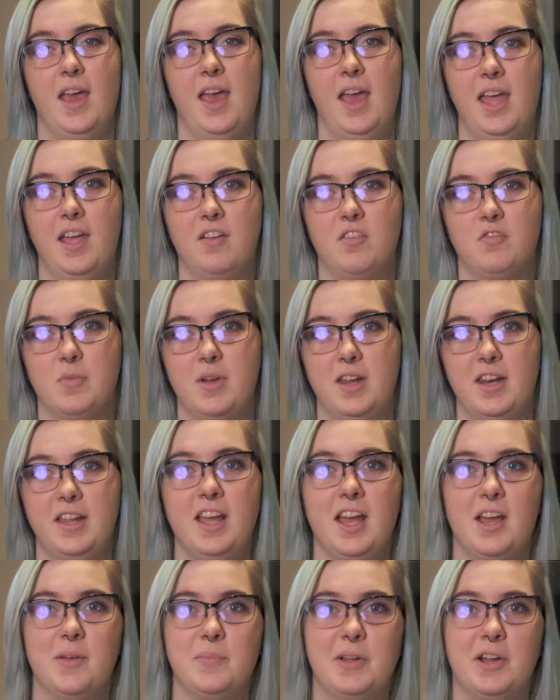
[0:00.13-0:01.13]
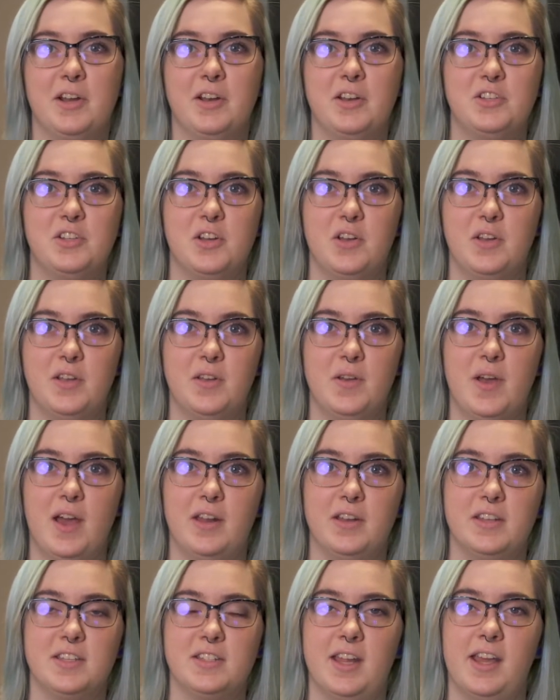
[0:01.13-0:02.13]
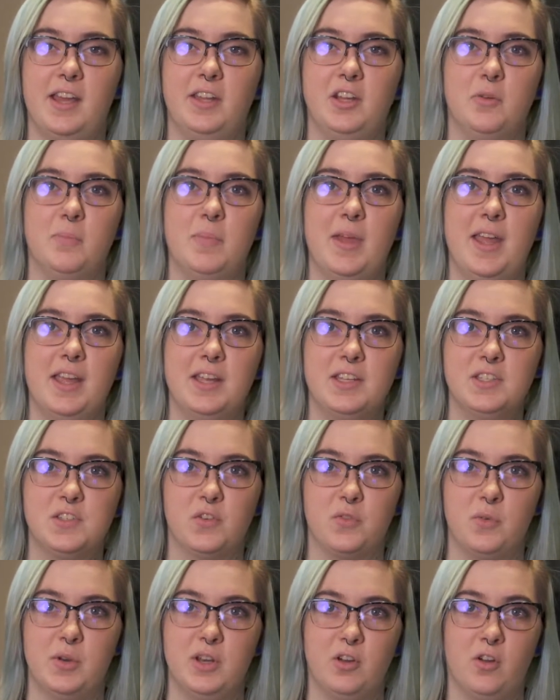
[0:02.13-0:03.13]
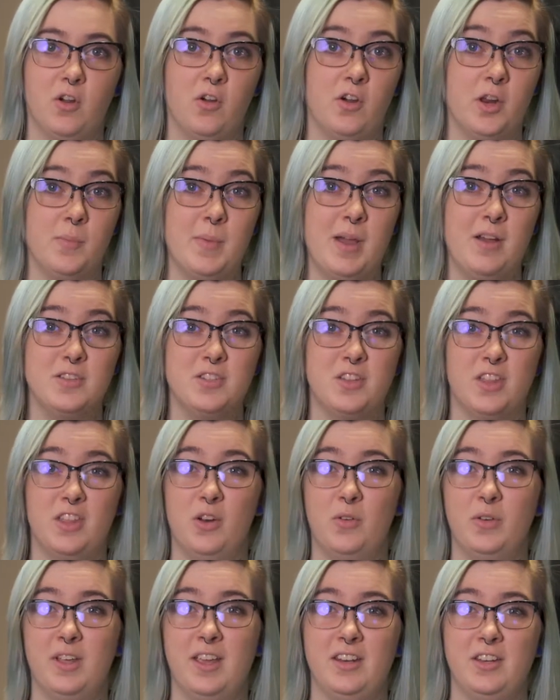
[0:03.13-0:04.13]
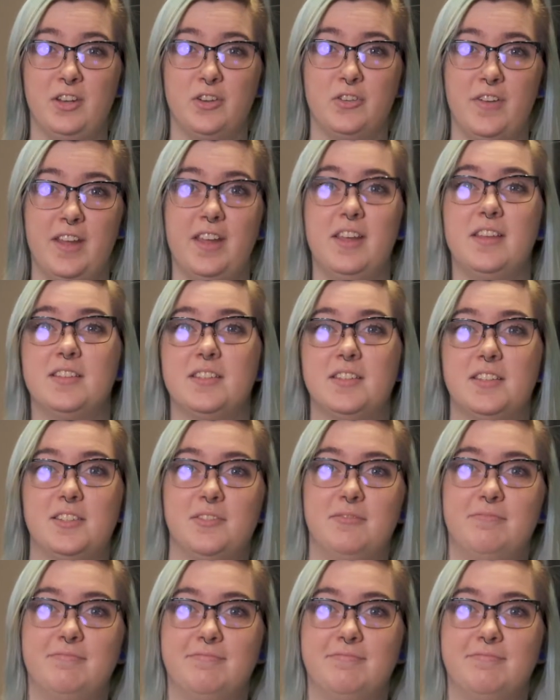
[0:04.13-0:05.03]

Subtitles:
Hey everybody, I'm here to show you how to style your bangs for when you're growing them out so they don't get in your face.